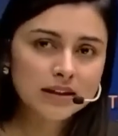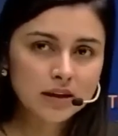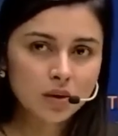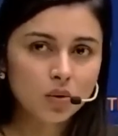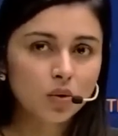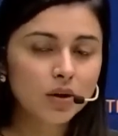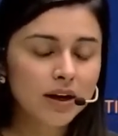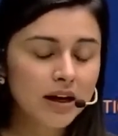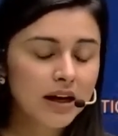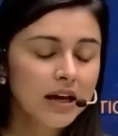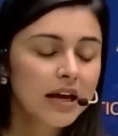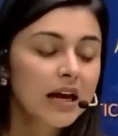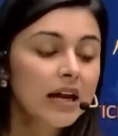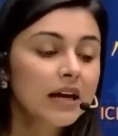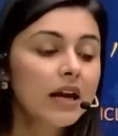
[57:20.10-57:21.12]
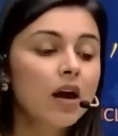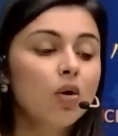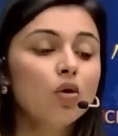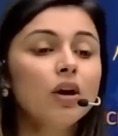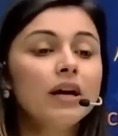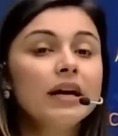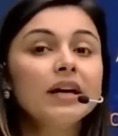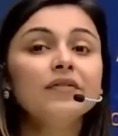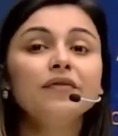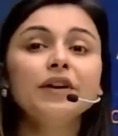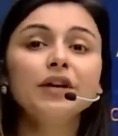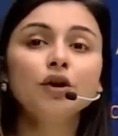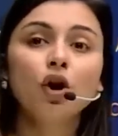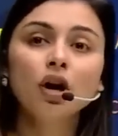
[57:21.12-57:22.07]
now. Okay, now if
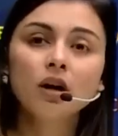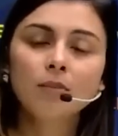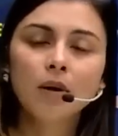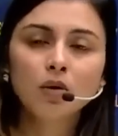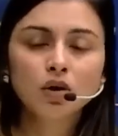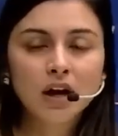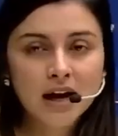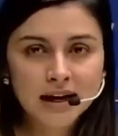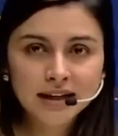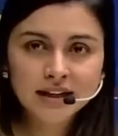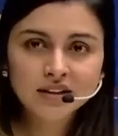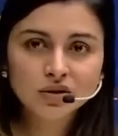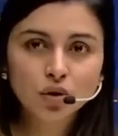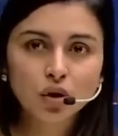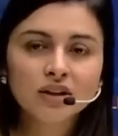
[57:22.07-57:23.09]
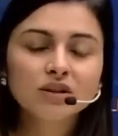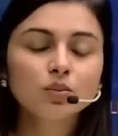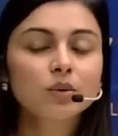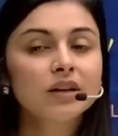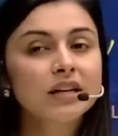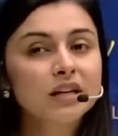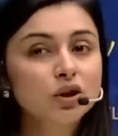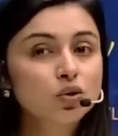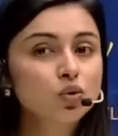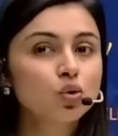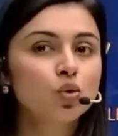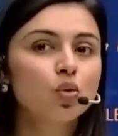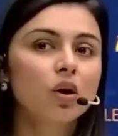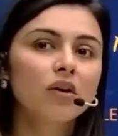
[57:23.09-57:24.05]
we talk about ionic solids, we need to
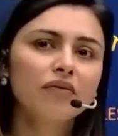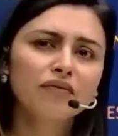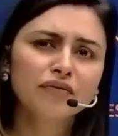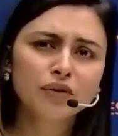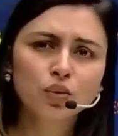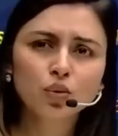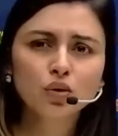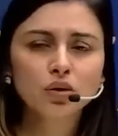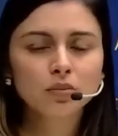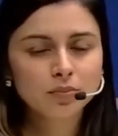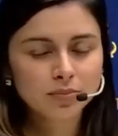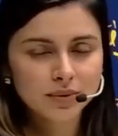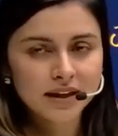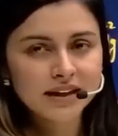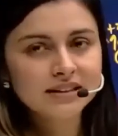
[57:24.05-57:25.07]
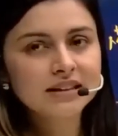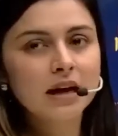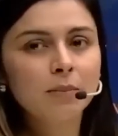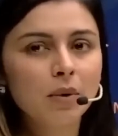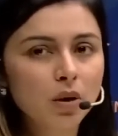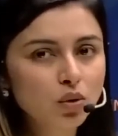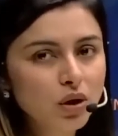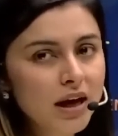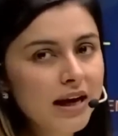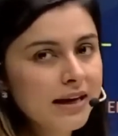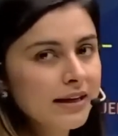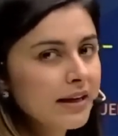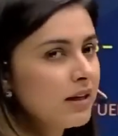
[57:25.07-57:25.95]
know a few things about ionic